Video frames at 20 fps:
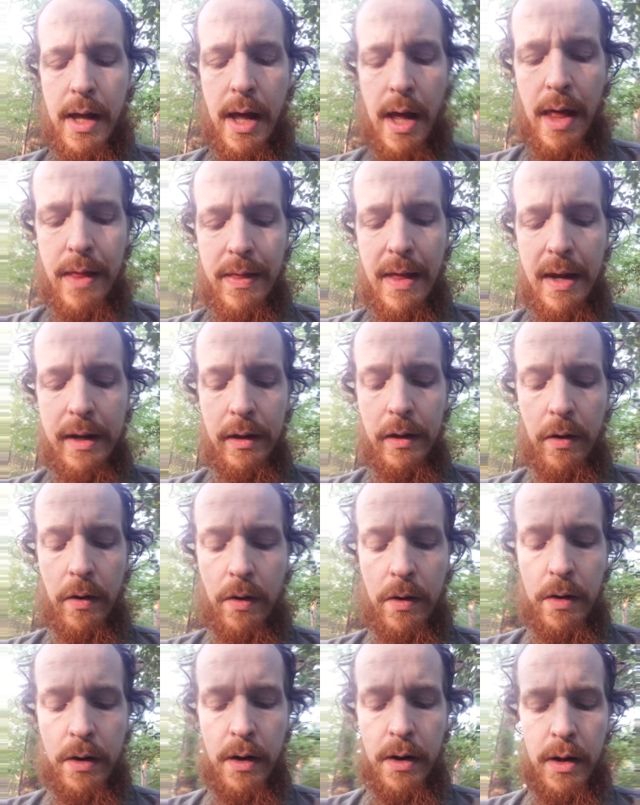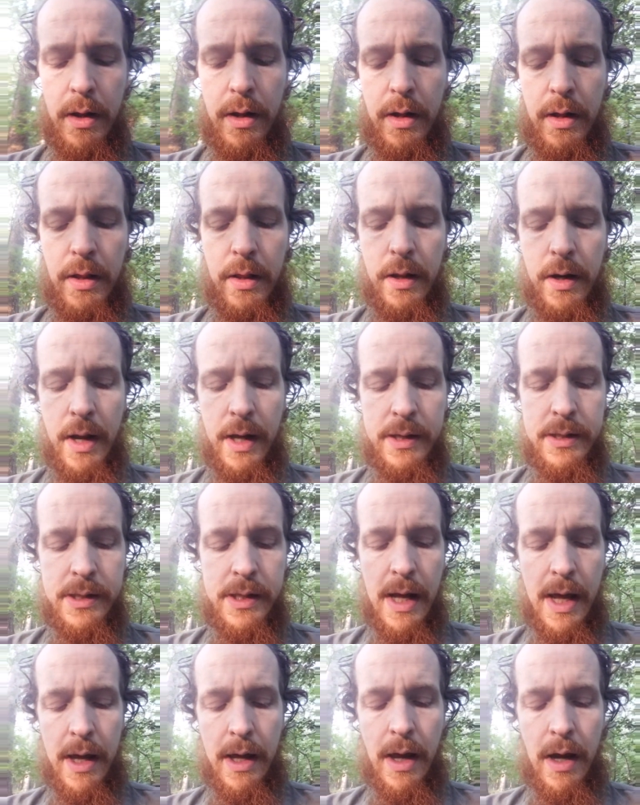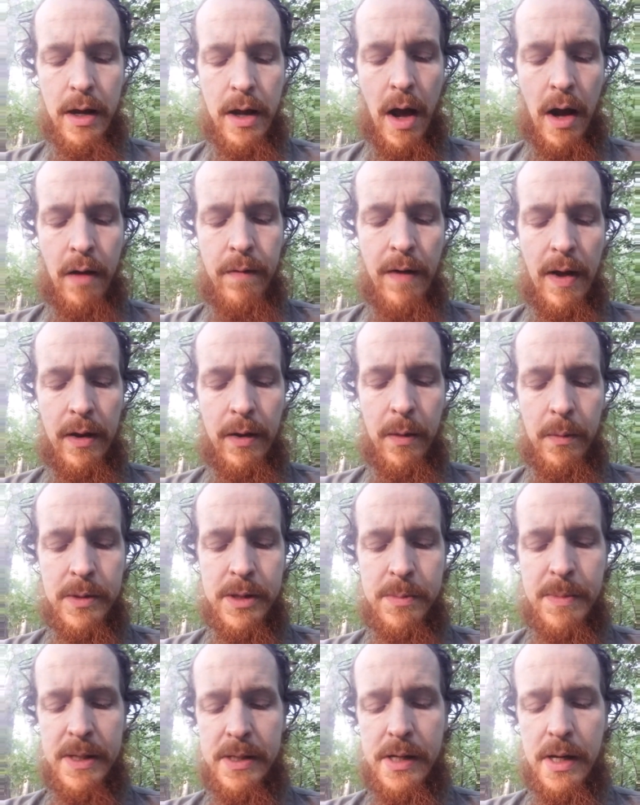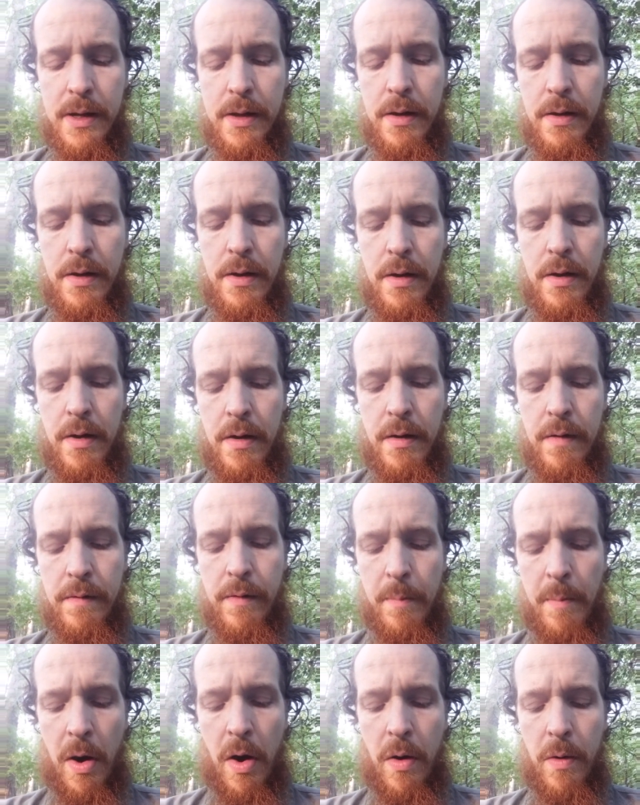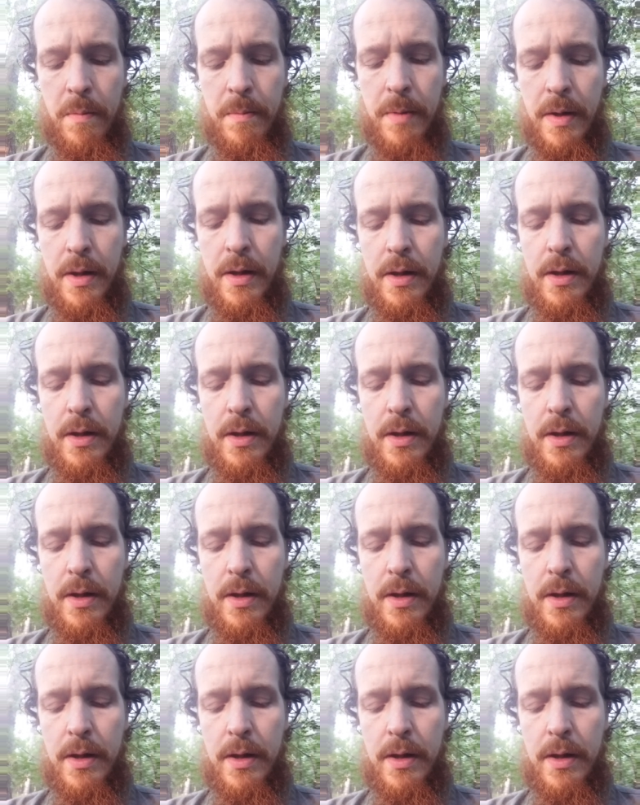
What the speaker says: and then learned the next day a young feller was missing from home.